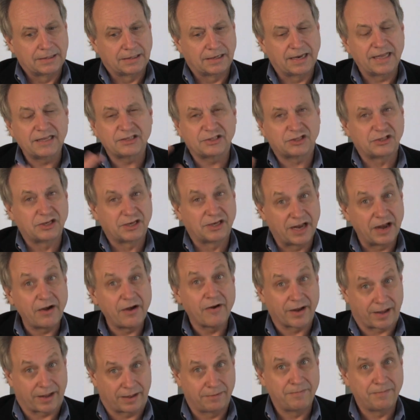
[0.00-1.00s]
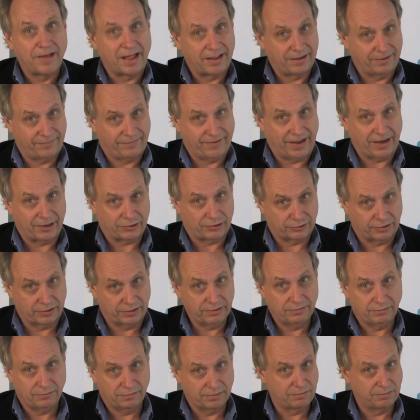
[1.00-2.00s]
less generic
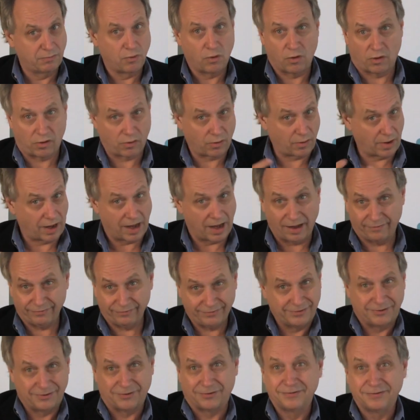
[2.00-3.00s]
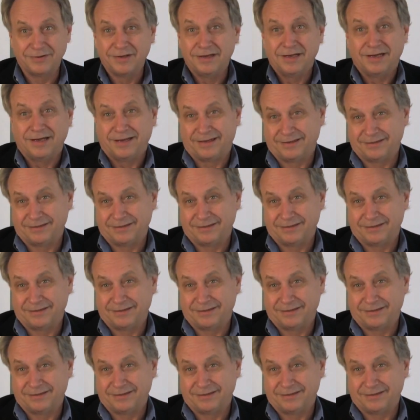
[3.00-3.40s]
manufacturing with more craft, you know,